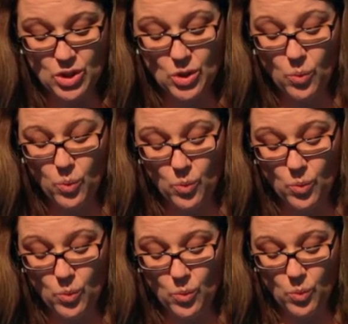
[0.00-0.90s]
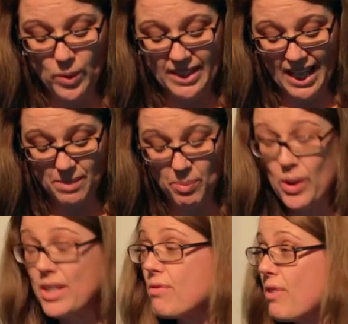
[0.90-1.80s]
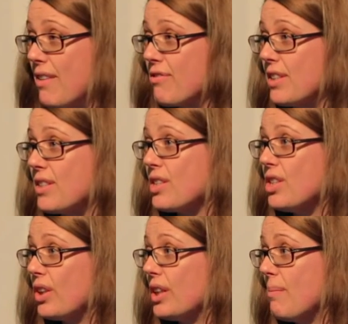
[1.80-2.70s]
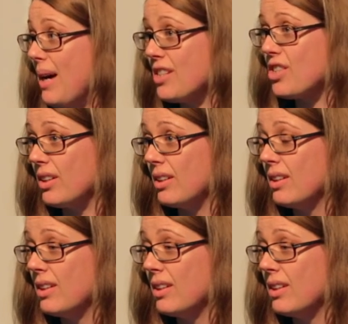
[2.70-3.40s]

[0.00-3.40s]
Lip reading: So with that point of reference, you can imagine,